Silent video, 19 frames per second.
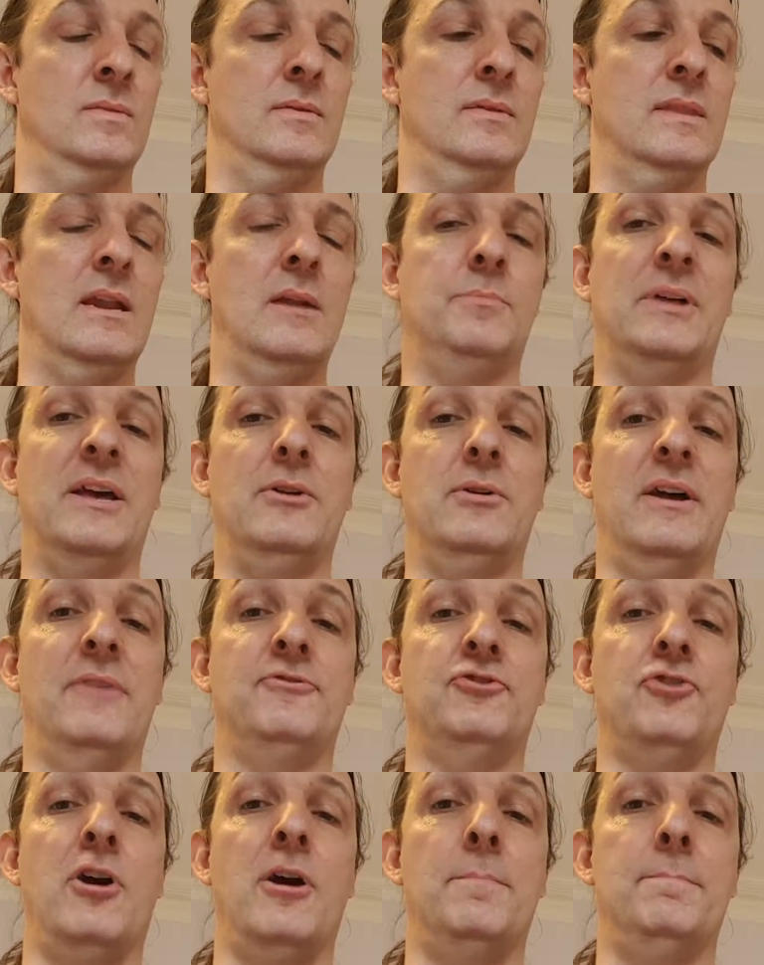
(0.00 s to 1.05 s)
then I played on F
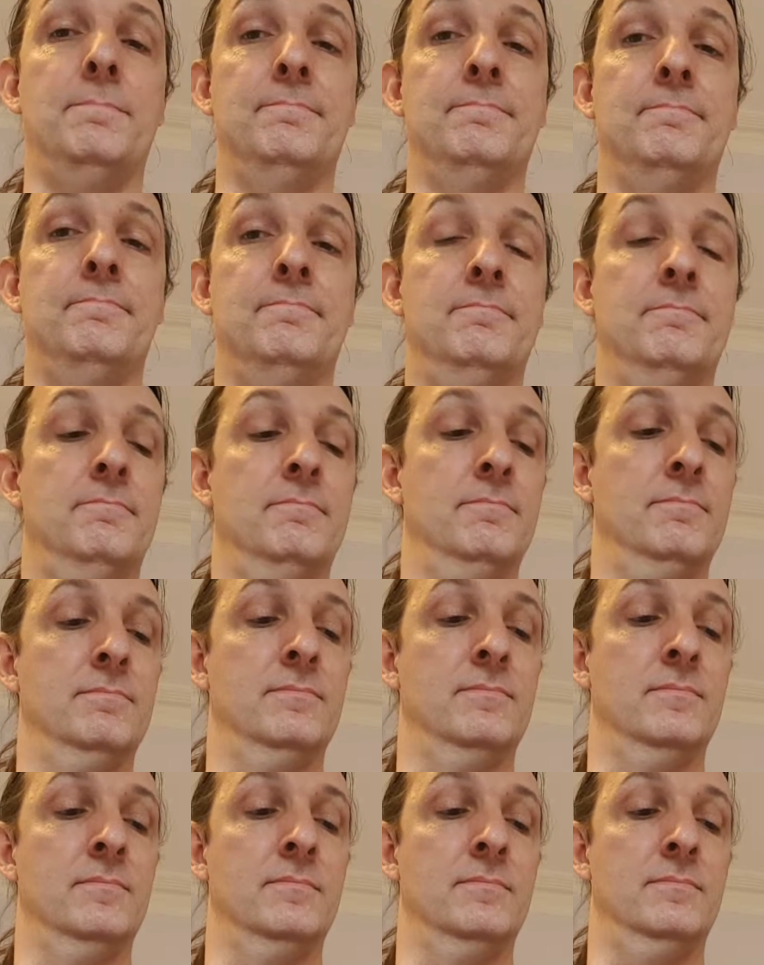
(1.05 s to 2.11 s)
sharp,
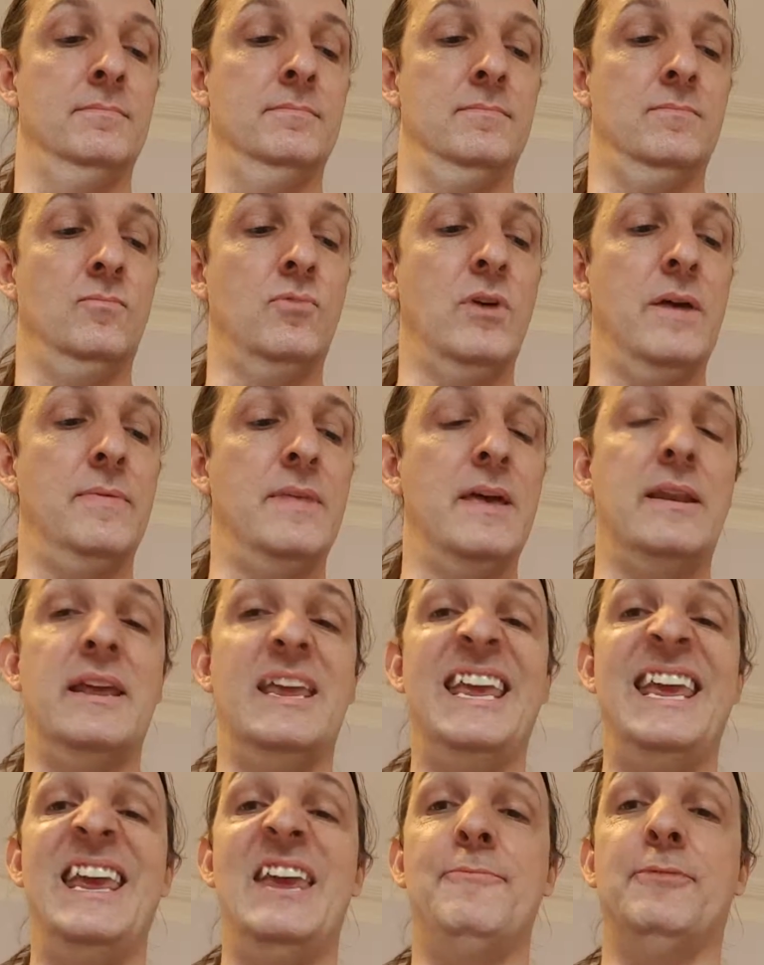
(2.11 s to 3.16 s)
and then
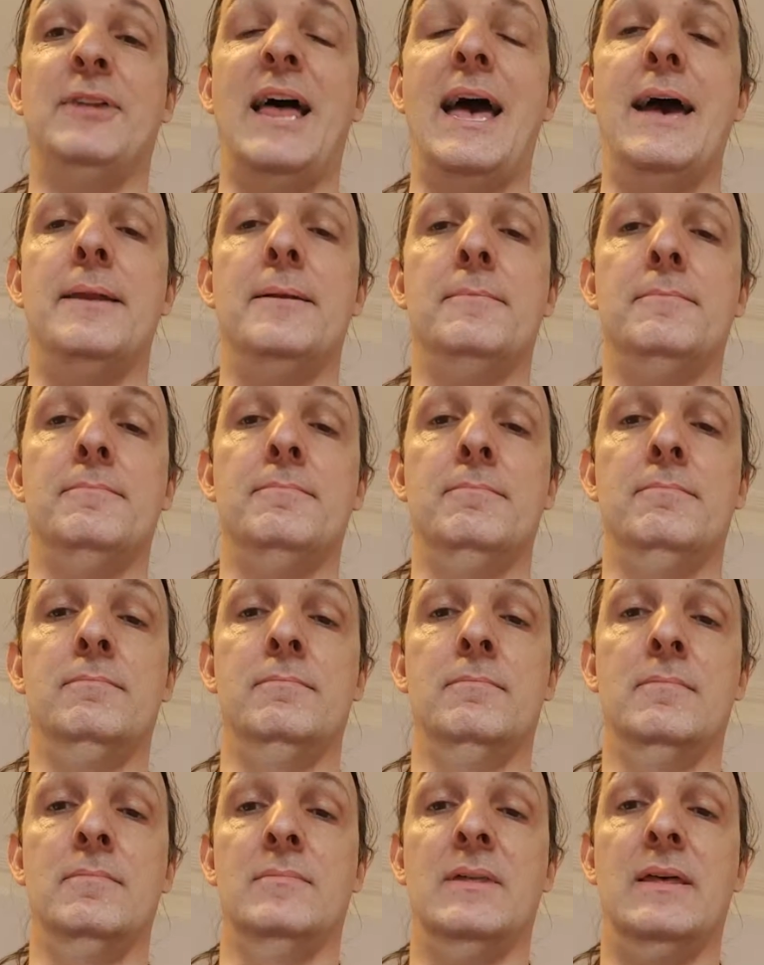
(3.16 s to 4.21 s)
E flat,
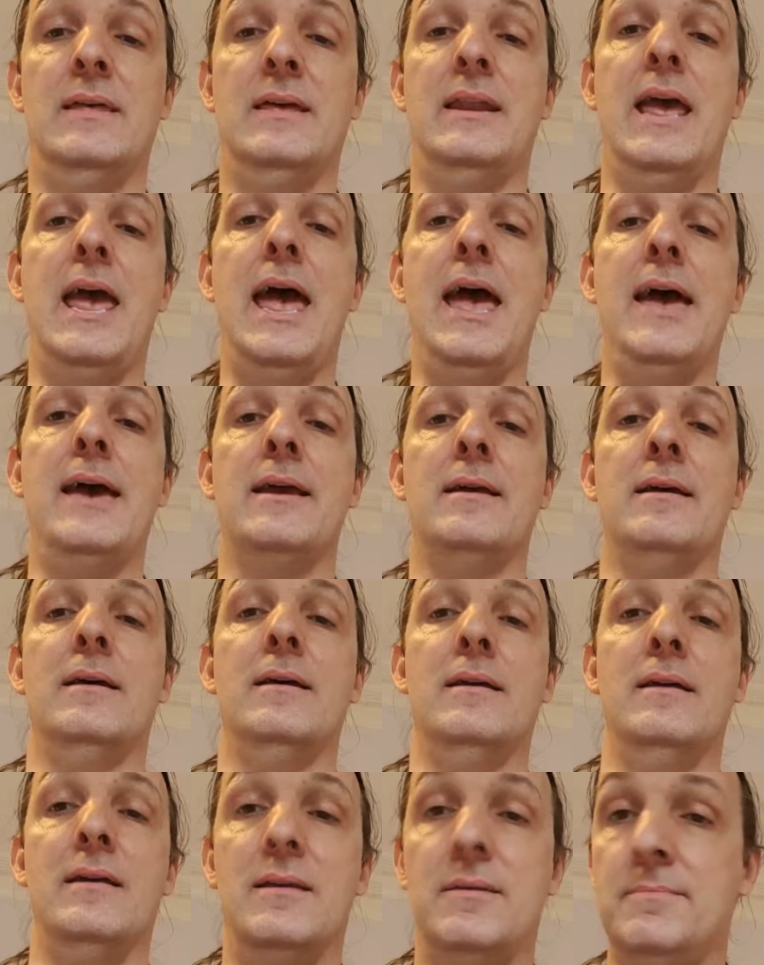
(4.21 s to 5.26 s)
then A.
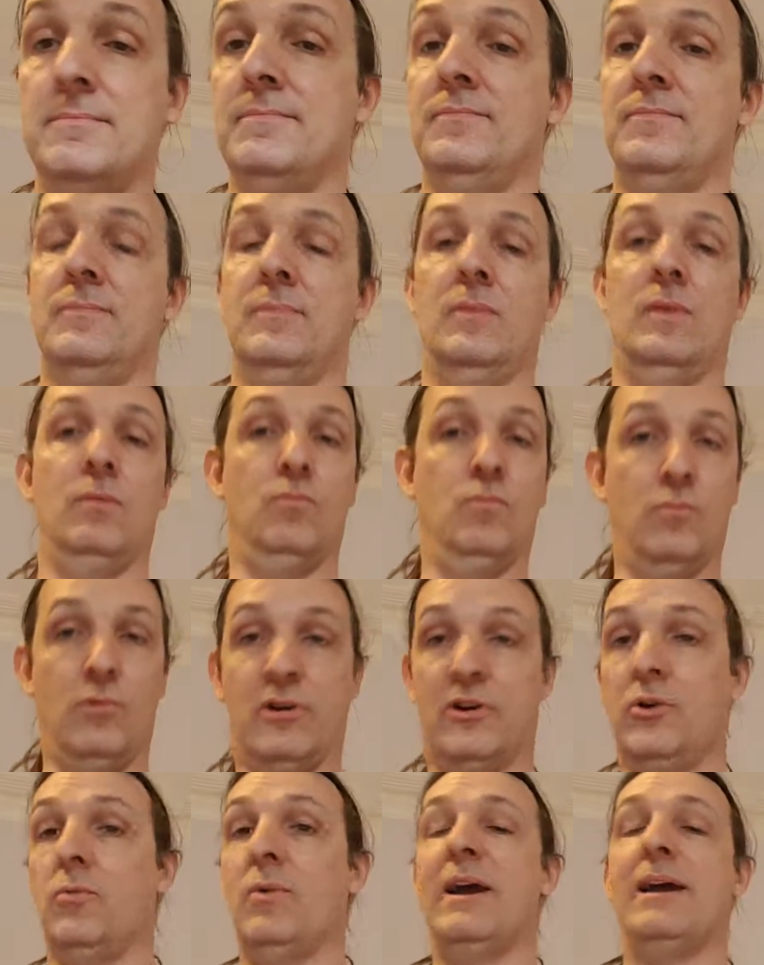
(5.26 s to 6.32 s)
You can
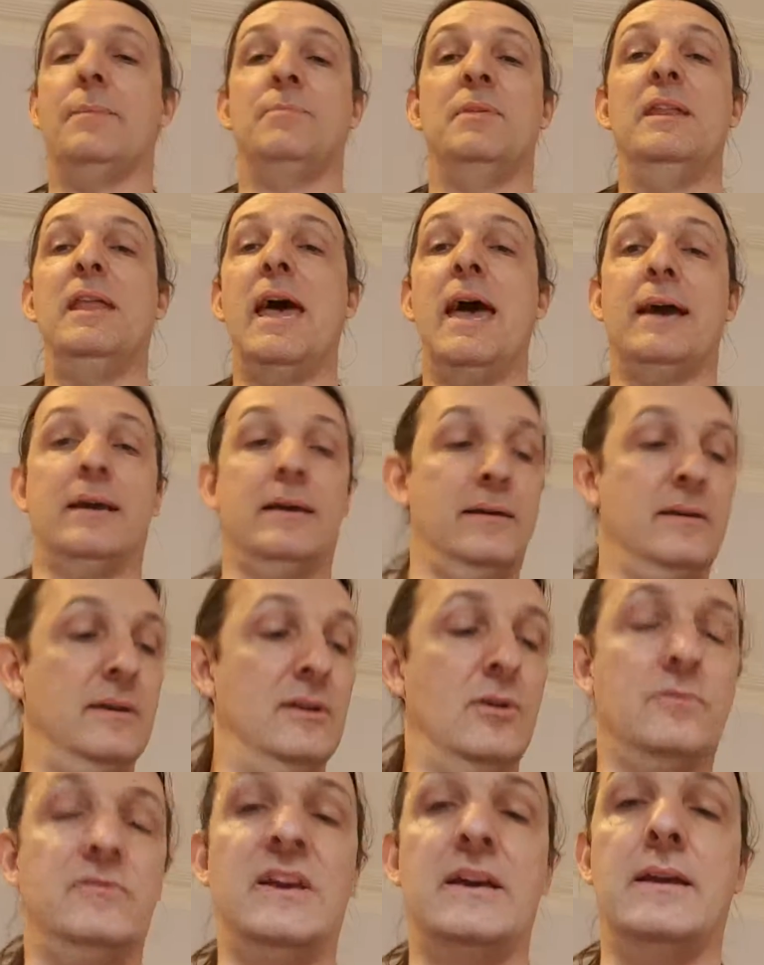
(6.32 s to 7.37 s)
work your way up the neck, you
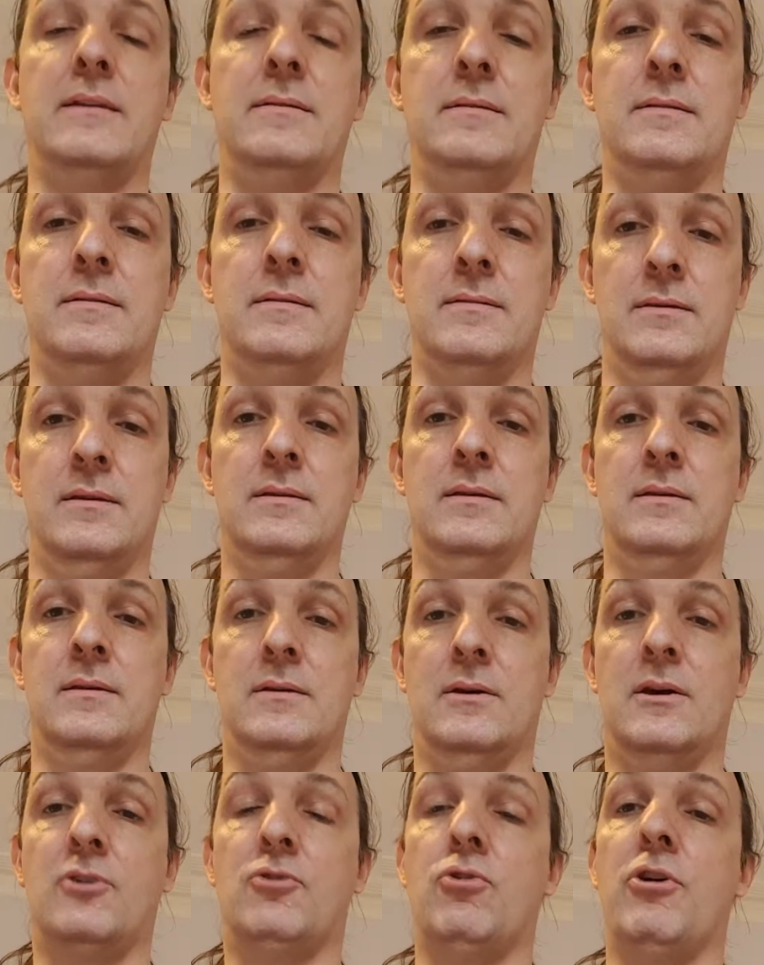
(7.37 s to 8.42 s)
know, take it
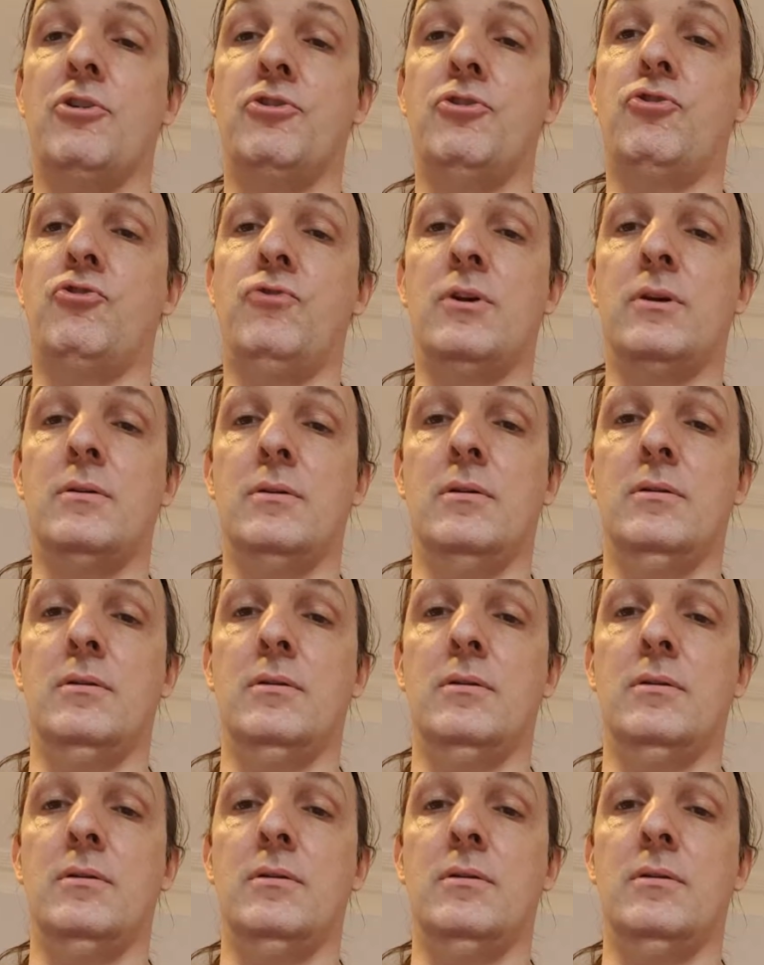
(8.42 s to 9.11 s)
across the string.